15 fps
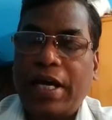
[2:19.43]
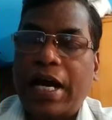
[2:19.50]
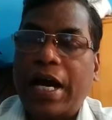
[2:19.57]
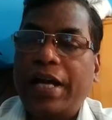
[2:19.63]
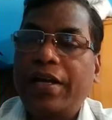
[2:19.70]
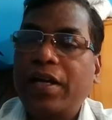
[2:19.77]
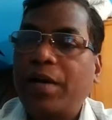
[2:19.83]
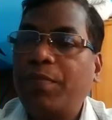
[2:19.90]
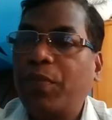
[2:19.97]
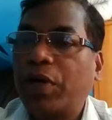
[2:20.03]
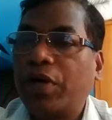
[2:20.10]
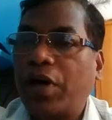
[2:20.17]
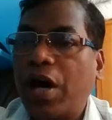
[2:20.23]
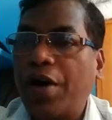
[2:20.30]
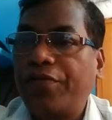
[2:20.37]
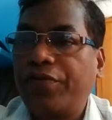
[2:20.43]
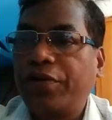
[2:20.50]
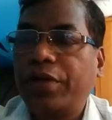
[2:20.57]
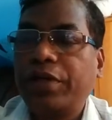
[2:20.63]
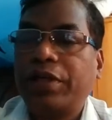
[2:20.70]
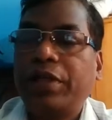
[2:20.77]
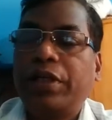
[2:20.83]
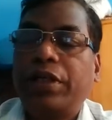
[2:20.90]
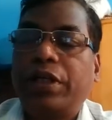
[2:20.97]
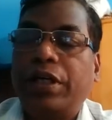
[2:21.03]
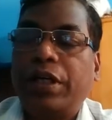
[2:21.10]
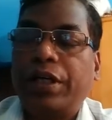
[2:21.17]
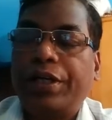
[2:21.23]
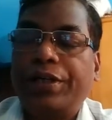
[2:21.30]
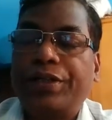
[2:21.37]
and number of
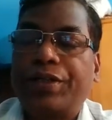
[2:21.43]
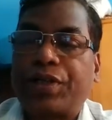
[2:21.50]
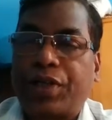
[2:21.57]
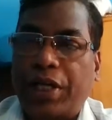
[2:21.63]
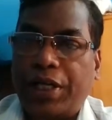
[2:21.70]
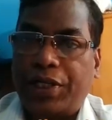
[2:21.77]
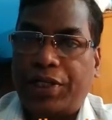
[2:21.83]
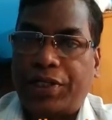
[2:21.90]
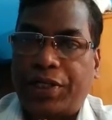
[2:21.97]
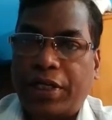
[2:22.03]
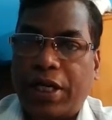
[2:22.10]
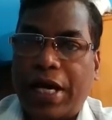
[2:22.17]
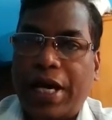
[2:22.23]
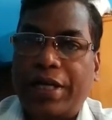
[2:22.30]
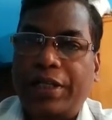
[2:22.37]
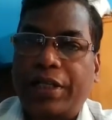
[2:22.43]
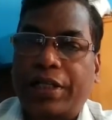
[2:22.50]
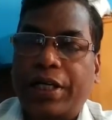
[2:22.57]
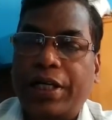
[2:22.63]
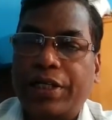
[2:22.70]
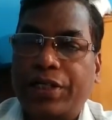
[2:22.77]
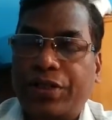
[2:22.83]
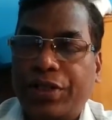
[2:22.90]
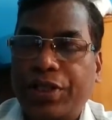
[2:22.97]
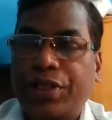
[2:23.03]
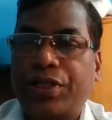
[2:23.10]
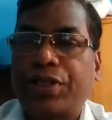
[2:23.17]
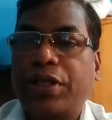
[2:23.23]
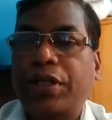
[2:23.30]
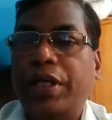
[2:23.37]
states and the
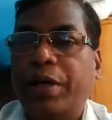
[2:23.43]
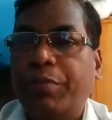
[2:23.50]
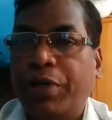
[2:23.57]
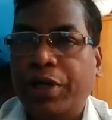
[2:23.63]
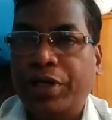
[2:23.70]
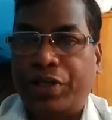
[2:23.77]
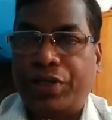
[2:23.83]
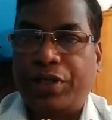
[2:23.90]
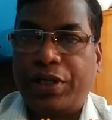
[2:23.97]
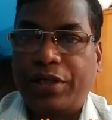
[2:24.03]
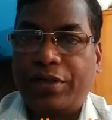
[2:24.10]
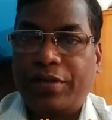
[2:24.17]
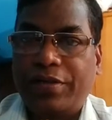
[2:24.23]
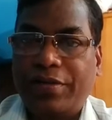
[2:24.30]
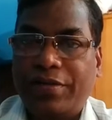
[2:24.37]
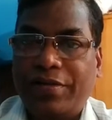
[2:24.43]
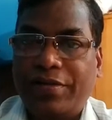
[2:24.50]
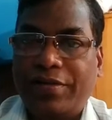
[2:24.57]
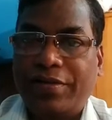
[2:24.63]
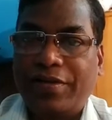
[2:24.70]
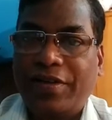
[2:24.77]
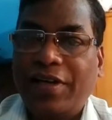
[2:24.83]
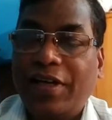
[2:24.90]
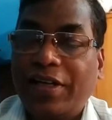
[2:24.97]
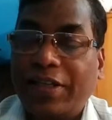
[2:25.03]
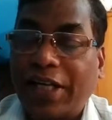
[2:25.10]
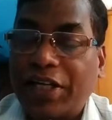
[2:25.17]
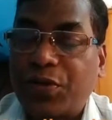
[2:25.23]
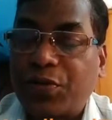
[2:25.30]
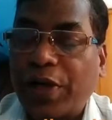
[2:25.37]
countries emerged.
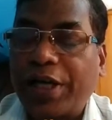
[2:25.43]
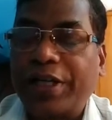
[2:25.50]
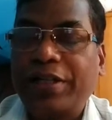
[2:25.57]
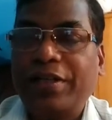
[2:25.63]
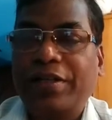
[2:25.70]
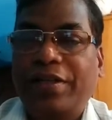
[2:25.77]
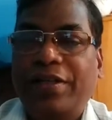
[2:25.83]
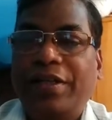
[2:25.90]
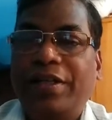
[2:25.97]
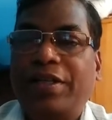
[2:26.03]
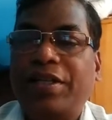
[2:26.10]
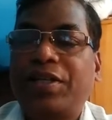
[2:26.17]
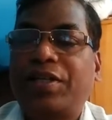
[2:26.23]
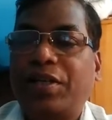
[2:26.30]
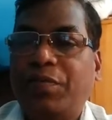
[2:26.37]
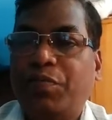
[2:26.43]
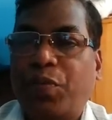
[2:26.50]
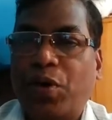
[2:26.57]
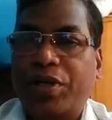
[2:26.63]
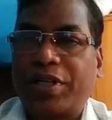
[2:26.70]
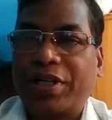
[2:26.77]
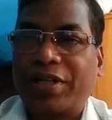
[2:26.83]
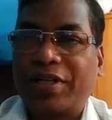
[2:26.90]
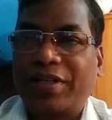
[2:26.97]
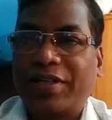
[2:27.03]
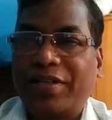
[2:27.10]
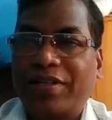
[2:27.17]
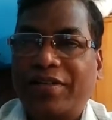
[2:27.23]
That's why it is important.